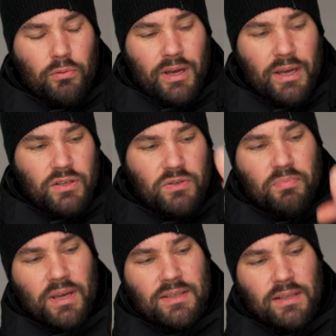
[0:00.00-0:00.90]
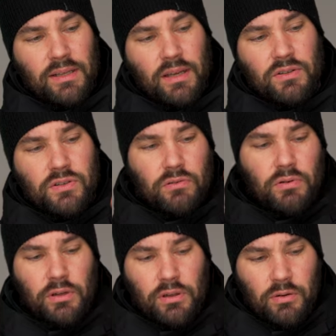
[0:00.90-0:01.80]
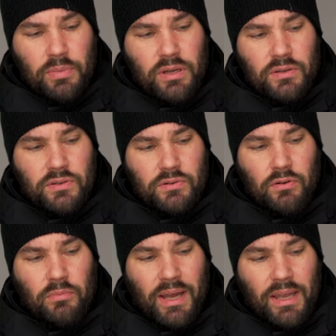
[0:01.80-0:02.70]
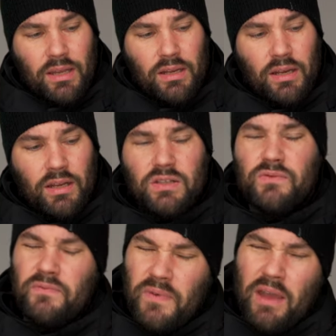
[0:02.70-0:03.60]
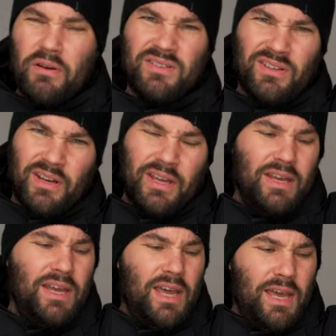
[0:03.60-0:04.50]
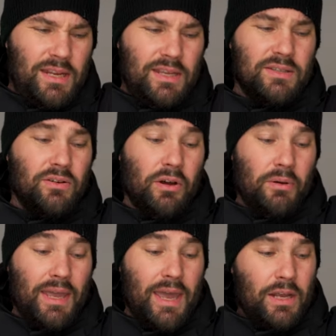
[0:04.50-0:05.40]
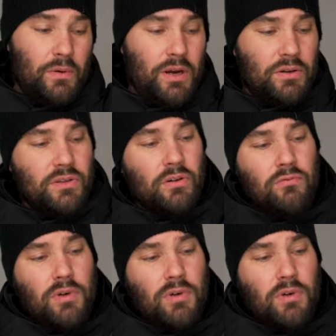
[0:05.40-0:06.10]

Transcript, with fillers: way, just basically unscrew it a little bit, screw it back in, and it is very tight and it is not going anywhere. It's got